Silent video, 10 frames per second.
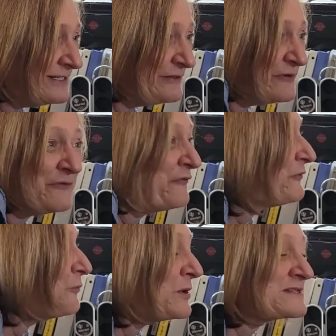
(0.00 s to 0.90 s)
even if
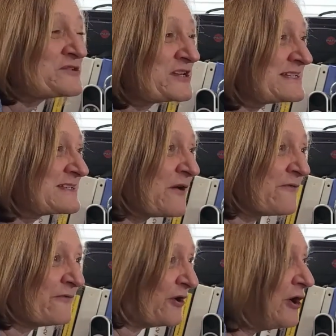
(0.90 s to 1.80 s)
it was just
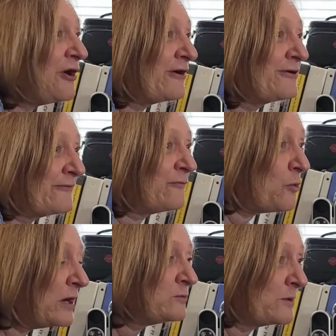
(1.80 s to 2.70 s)
of her, of
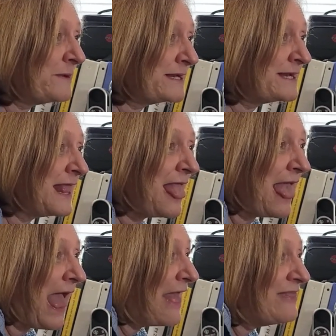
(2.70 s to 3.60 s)
one woman,
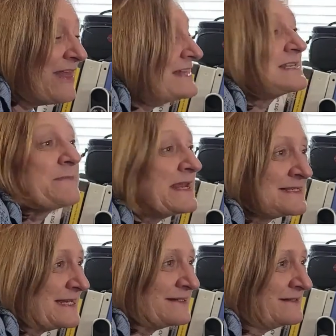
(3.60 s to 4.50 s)
that's amazing.